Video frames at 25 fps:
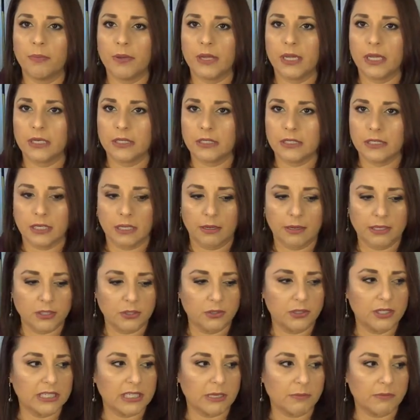but
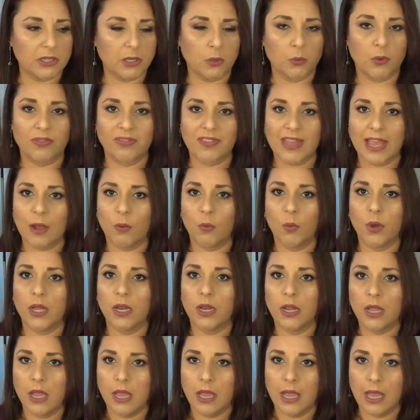as soon as I'm done with that
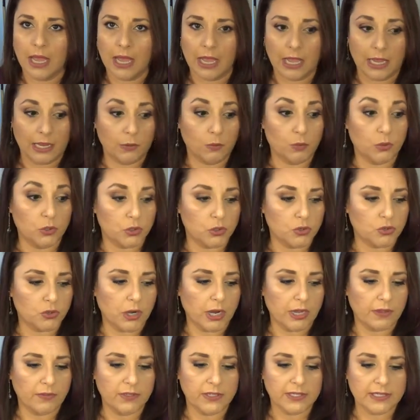one, I will
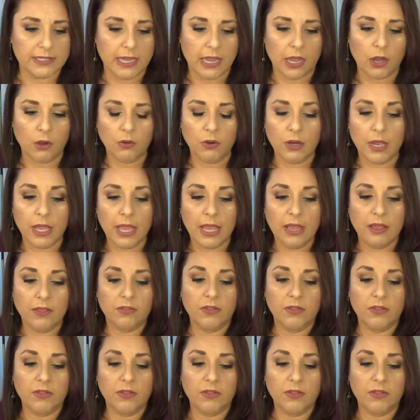try this out.